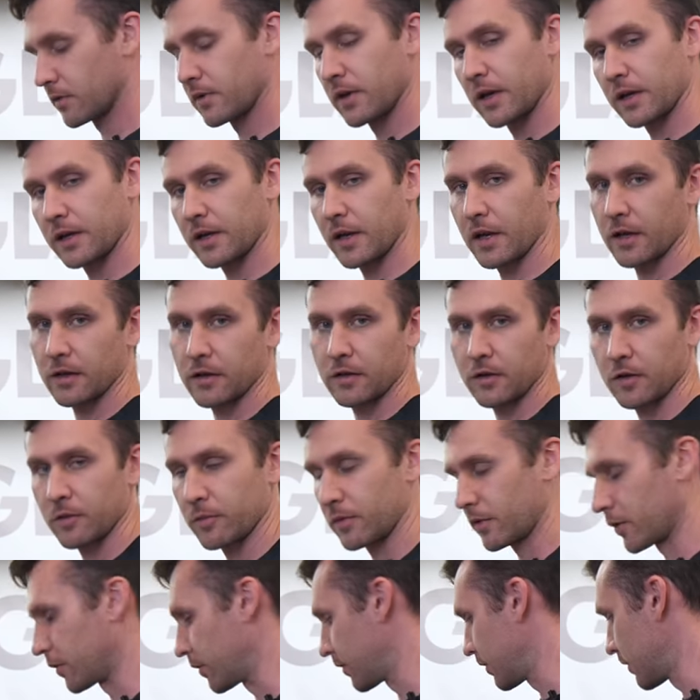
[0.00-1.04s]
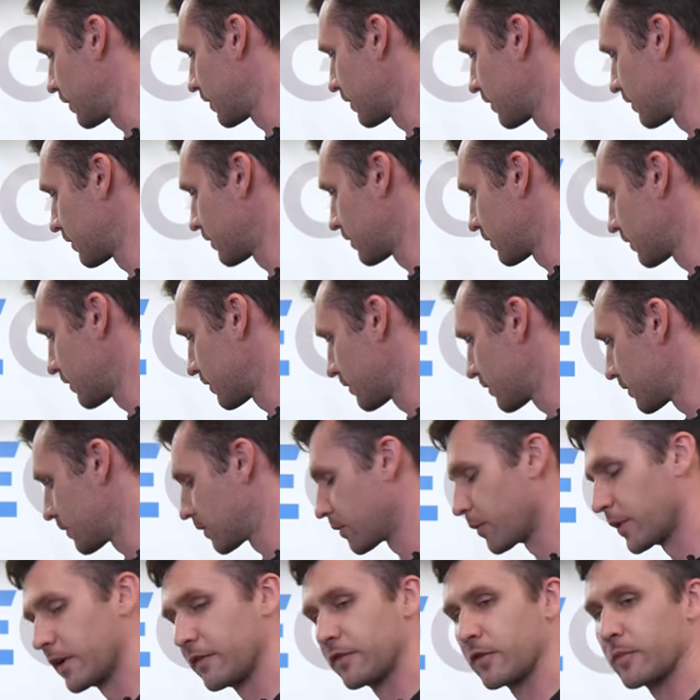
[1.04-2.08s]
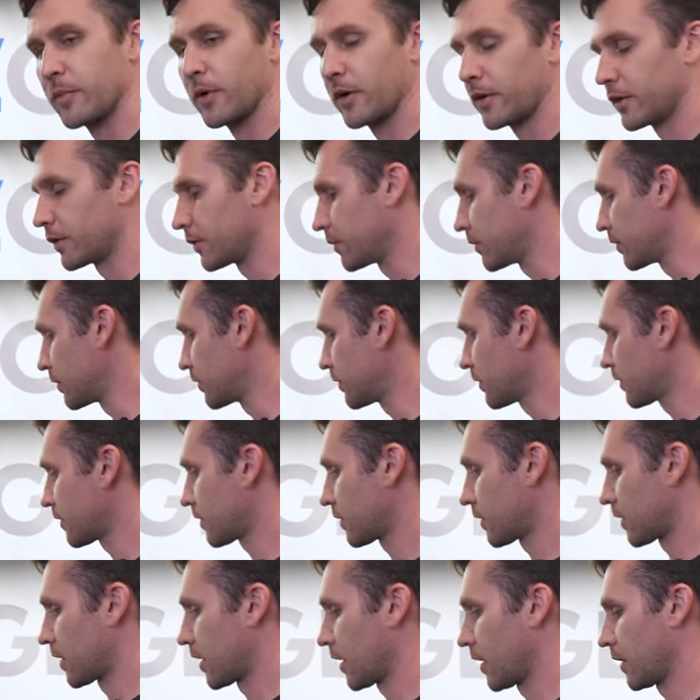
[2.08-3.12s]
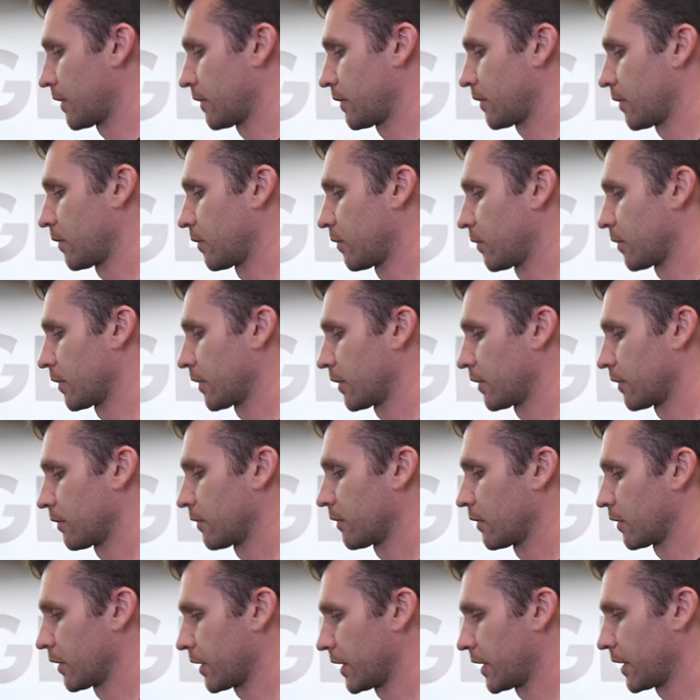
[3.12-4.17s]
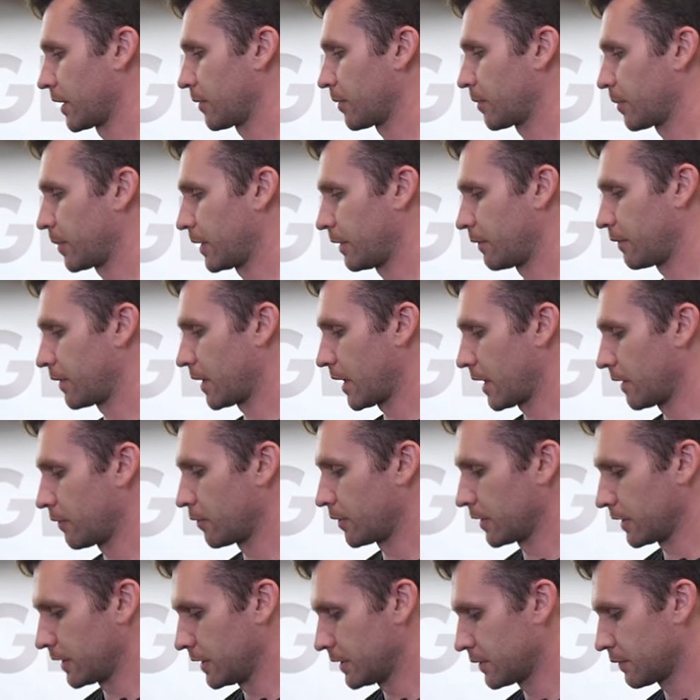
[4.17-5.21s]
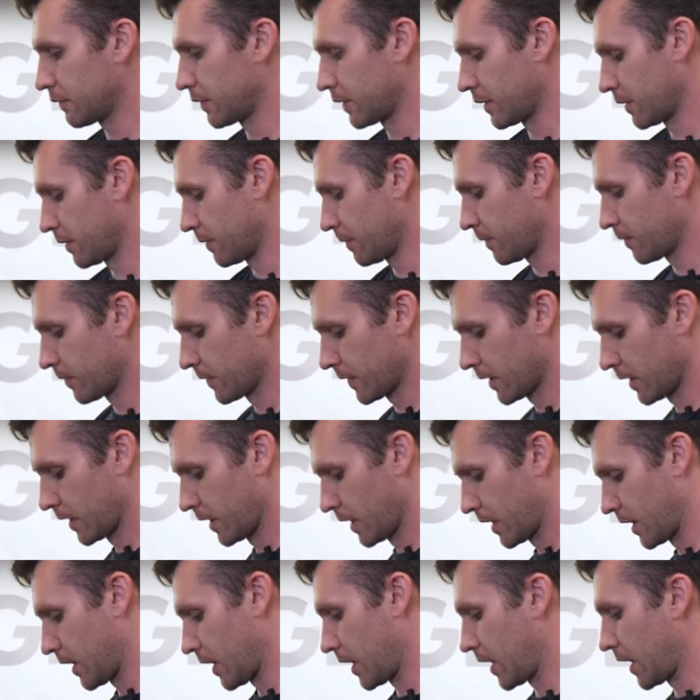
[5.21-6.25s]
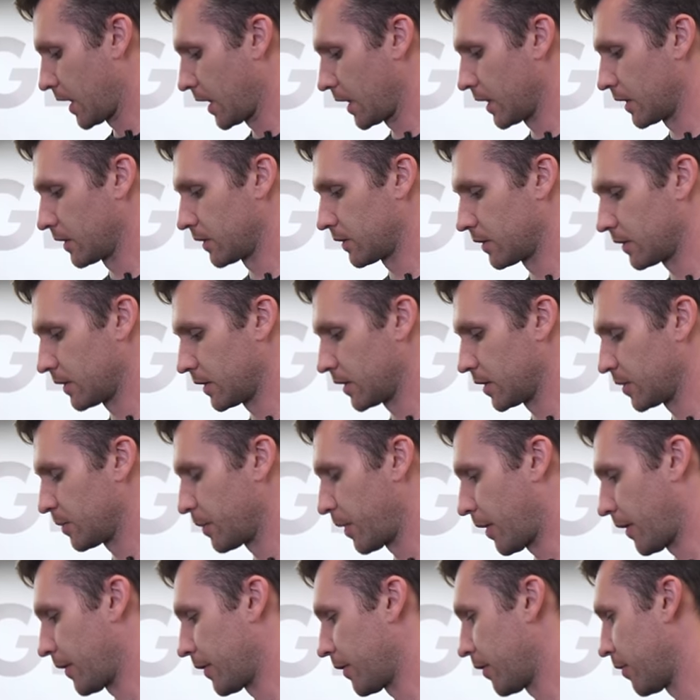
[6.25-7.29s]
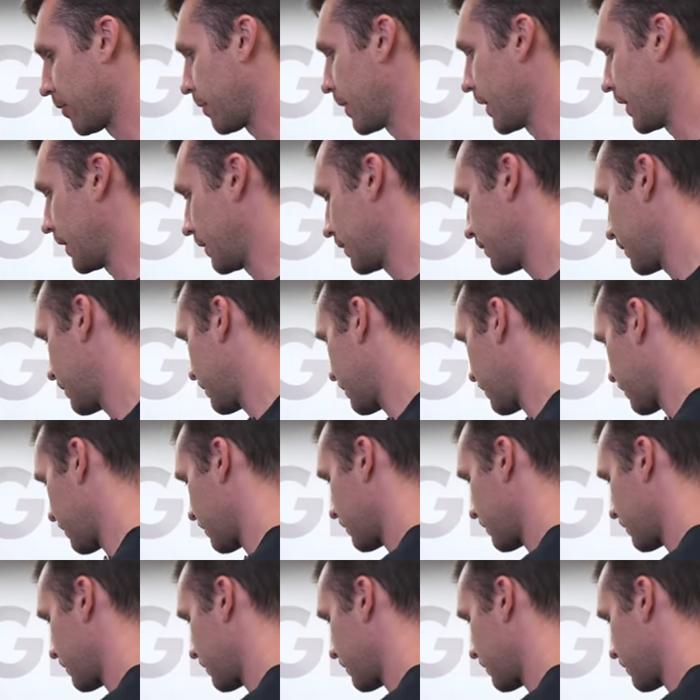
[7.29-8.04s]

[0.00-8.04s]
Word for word: AKA your hood, whatever part you use. Uh, so we're looking at PVA release film, and the Partall paste.